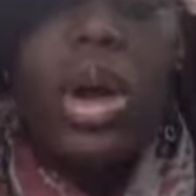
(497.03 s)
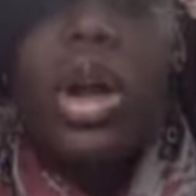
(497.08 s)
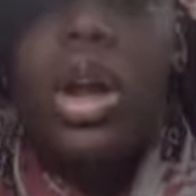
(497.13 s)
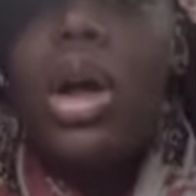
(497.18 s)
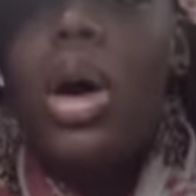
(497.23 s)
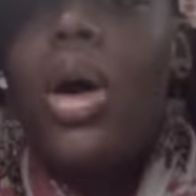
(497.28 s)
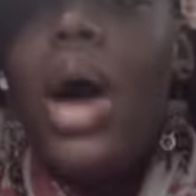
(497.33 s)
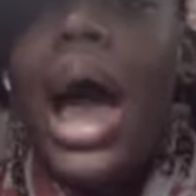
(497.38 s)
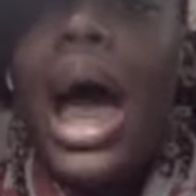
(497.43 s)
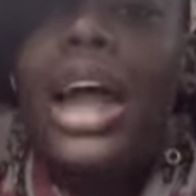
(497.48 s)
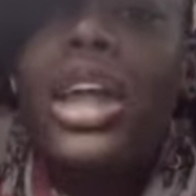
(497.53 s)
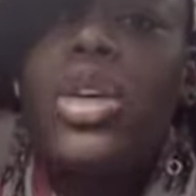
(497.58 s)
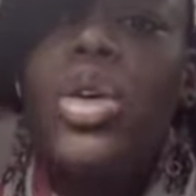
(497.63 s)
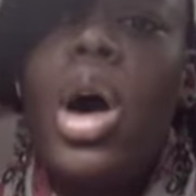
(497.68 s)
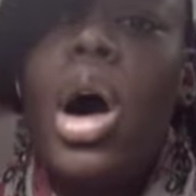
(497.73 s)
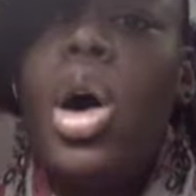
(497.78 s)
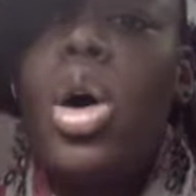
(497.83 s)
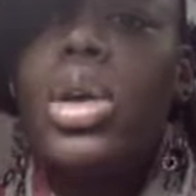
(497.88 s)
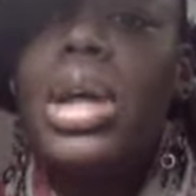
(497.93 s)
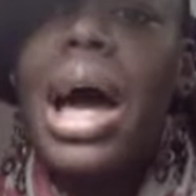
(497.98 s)
to know, how do you
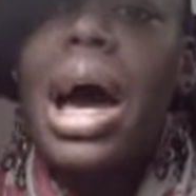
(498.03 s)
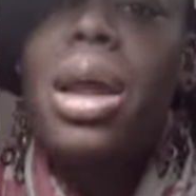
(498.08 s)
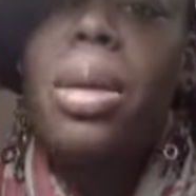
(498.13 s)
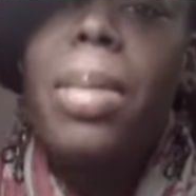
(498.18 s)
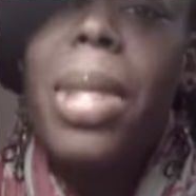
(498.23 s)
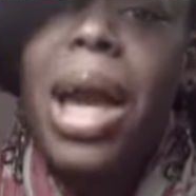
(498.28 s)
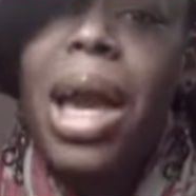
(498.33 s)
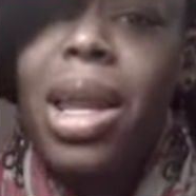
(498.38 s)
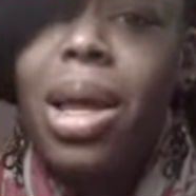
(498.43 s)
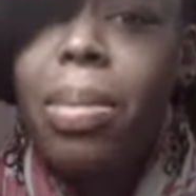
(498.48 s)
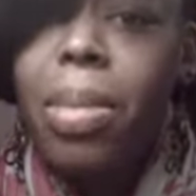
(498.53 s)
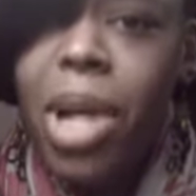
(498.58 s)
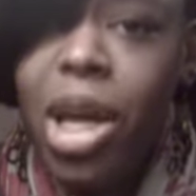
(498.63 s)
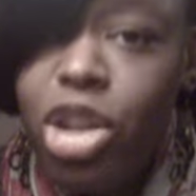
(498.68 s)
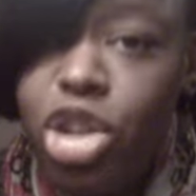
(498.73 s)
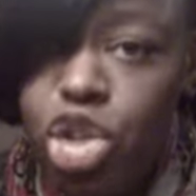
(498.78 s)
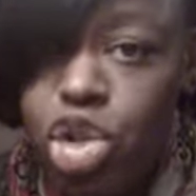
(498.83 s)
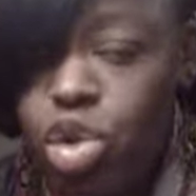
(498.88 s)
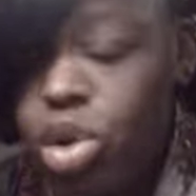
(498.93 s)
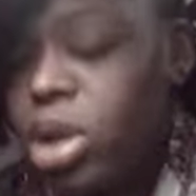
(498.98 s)
hold down a man in
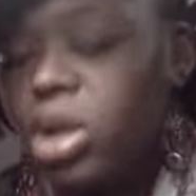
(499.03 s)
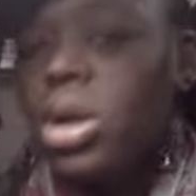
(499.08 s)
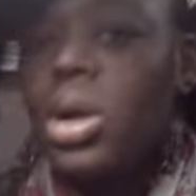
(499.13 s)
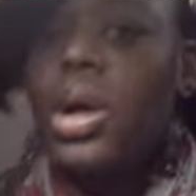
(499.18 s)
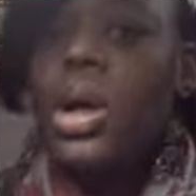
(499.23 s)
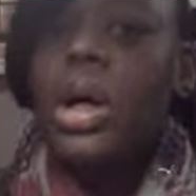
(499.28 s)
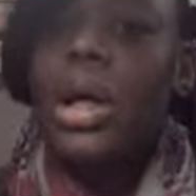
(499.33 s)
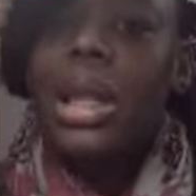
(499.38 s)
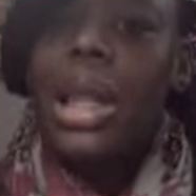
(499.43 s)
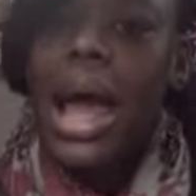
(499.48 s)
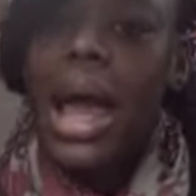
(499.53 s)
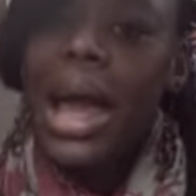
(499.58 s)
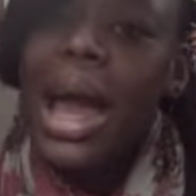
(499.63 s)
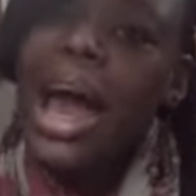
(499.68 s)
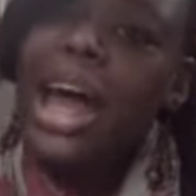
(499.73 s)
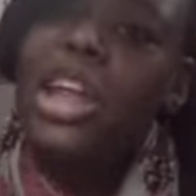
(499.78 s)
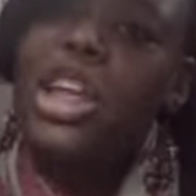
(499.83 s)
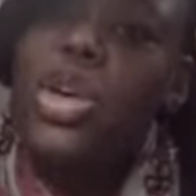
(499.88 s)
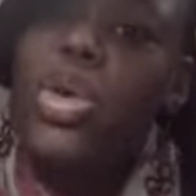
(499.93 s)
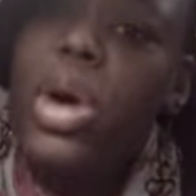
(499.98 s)
ministry? Like,
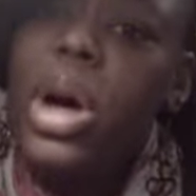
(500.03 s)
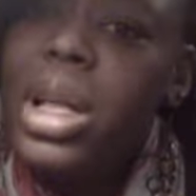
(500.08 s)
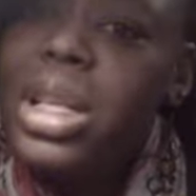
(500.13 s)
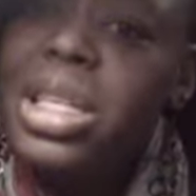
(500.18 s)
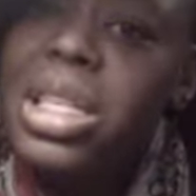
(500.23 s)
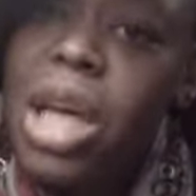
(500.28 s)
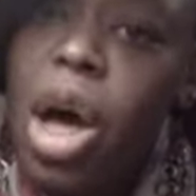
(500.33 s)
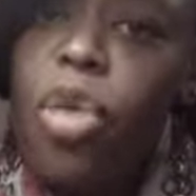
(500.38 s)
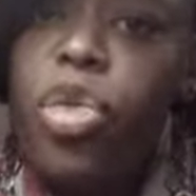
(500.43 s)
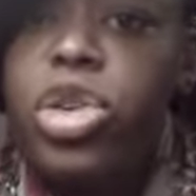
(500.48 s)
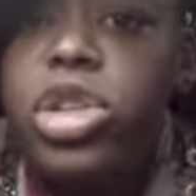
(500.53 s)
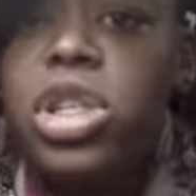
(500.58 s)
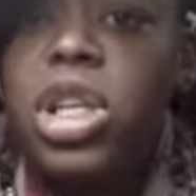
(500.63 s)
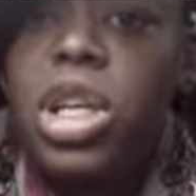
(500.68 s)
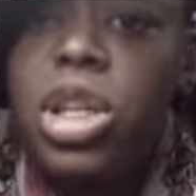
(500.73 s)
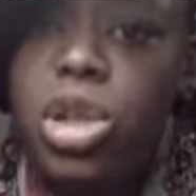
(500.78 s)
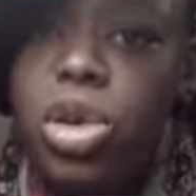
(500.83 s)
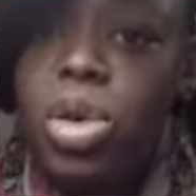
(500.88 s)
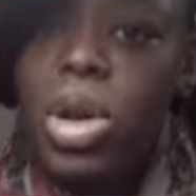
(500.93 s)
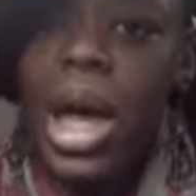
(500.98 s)
how do you unselfishly
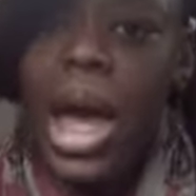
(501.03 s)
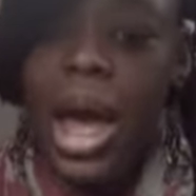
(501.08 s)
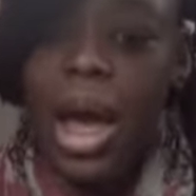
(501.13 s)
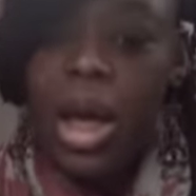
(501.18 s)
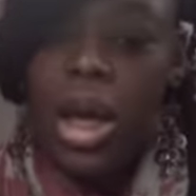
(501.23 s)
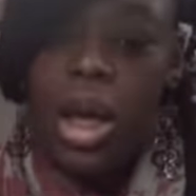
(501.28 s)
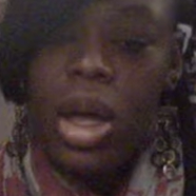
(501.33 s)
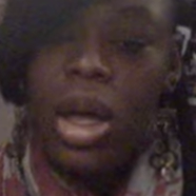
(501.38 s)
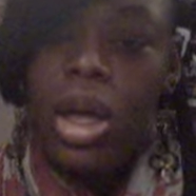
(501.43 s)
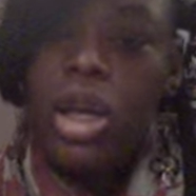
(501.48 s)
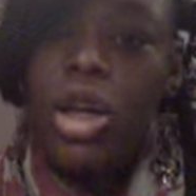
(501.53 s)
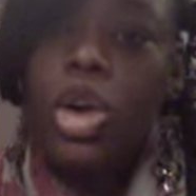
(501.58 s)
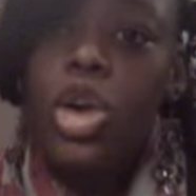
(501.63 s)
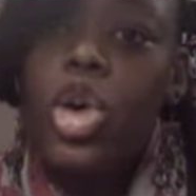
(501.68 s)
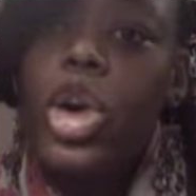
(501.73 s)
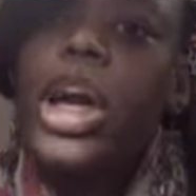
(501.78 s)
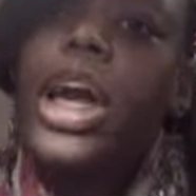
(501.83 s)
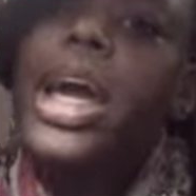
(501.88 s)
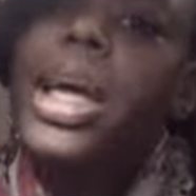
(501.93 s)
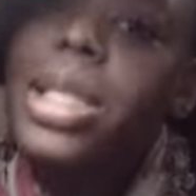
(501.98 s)
do that?
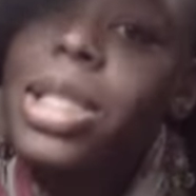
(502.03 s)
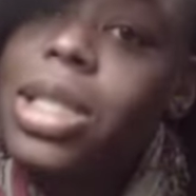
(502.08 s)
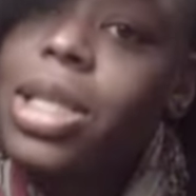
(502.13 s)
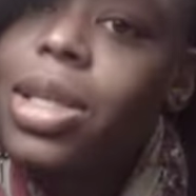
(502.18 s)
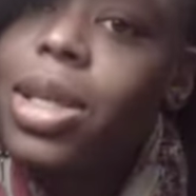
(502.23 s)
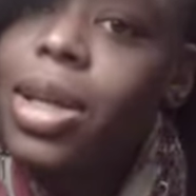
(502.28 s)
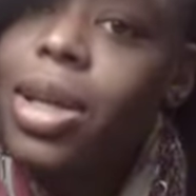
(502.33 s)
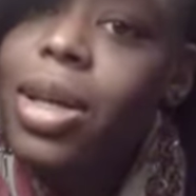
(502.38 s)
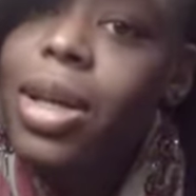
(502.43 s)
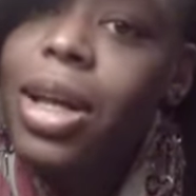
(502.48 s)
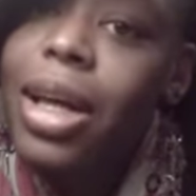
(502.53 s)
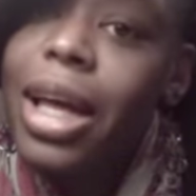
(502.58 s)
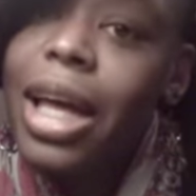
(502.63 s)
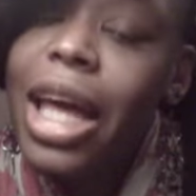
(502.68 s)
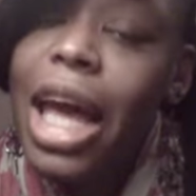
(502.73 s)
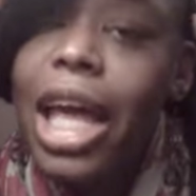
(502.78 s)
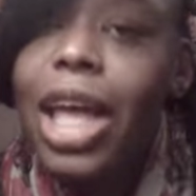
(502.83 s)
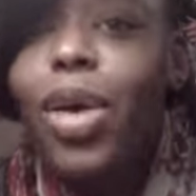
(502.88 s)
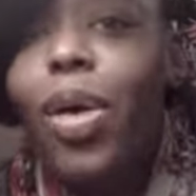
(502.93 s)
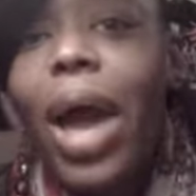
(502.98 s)
Chris,
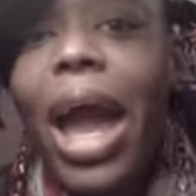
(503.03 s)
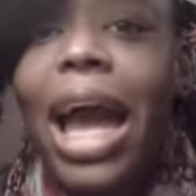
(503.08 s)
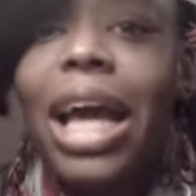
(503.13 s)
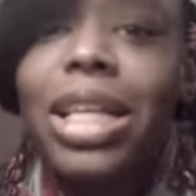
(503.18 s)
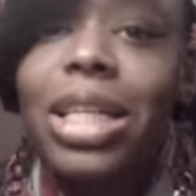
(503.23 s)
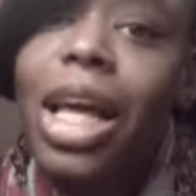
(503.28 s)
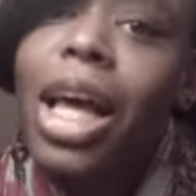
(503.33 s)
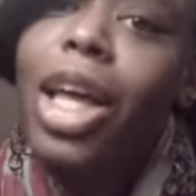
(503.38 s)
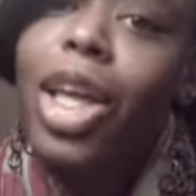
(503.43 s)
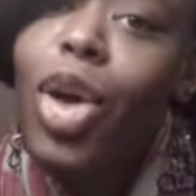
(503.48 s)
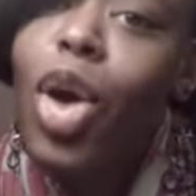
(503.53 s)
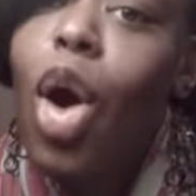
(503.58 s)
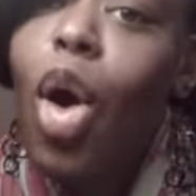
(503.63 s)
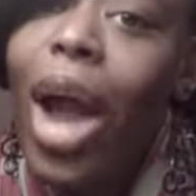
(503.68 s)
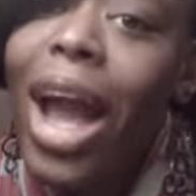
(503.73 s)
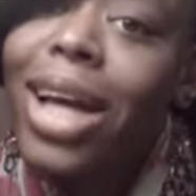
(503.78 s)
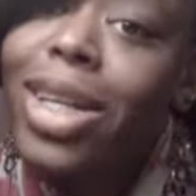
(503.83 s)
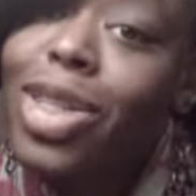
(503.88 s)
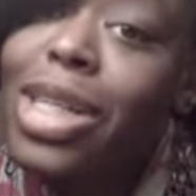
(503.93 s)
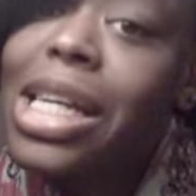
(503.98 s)
can you answer? You going to
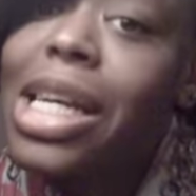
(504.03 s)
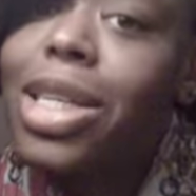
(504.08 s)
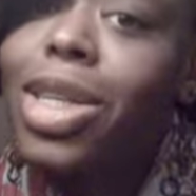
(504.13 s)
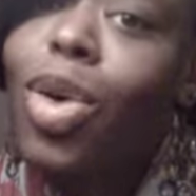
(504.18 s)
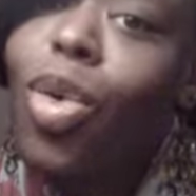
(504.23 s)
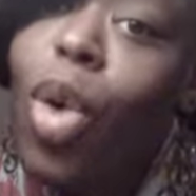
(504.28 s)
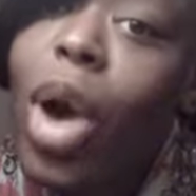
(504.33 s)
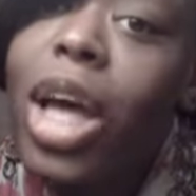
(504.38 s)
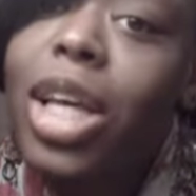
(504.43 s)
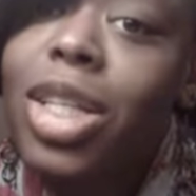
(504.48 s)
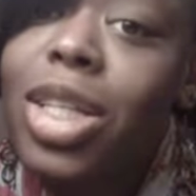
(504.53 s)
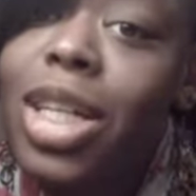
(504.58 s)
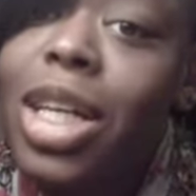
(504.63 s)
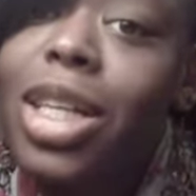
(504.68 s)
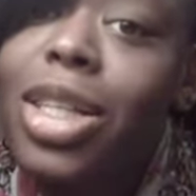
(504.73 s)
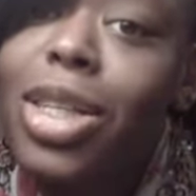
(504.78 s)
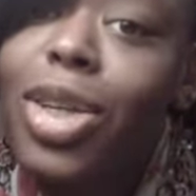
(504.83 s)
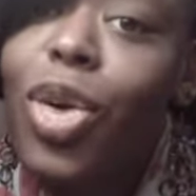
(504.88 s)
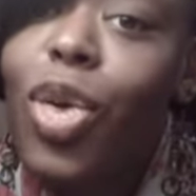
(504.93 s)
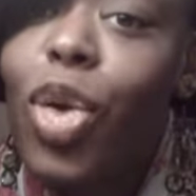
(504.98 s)
answer these
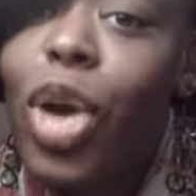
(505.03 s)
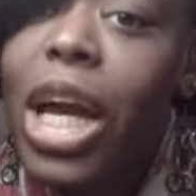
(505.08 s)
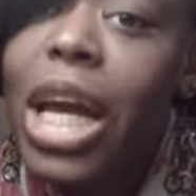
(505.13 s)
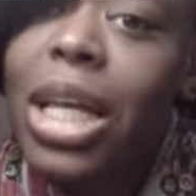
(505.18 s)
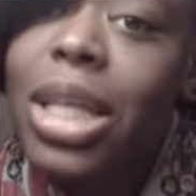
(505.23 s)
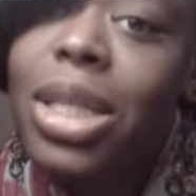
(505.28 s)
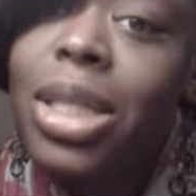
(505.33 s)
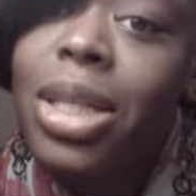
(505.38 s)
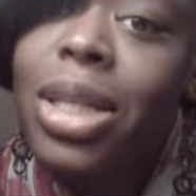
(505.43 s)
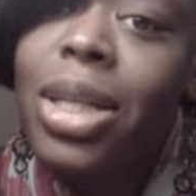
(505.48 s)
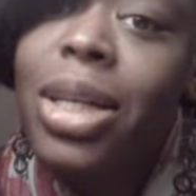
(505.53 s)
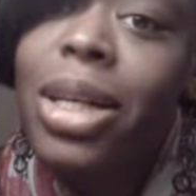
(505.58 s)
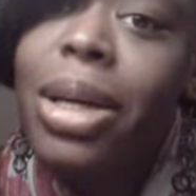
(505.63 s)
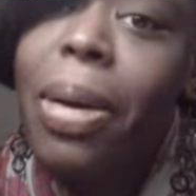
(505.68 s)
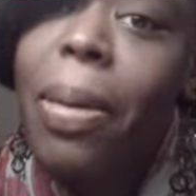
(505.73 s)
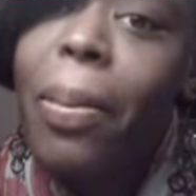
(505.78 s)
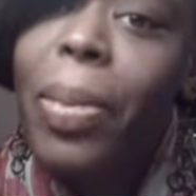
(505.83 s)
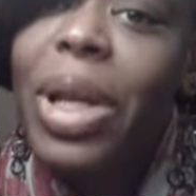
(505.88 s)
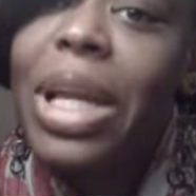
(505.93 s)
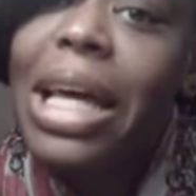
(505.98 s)
questions, Chris?
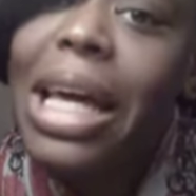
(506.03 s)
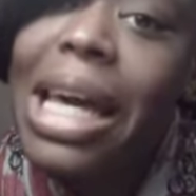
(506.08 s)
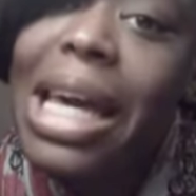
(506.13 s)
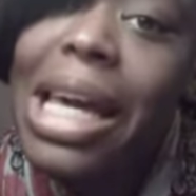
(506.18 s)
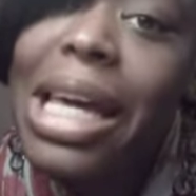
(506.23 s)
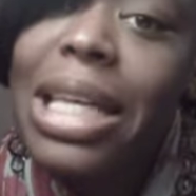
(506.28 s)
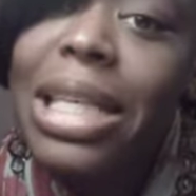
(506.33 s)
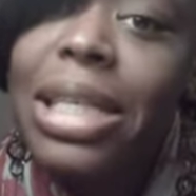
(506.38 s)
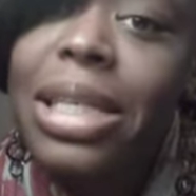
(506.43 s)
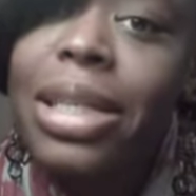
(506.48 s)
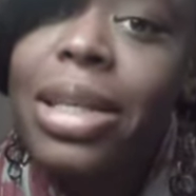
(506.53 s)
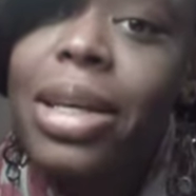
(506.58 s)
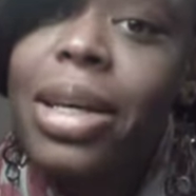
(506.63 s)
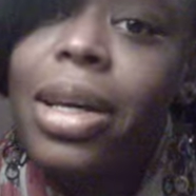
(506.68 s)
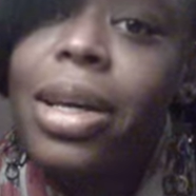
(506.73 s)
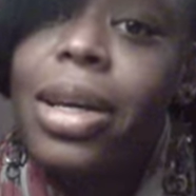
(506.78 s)
Please?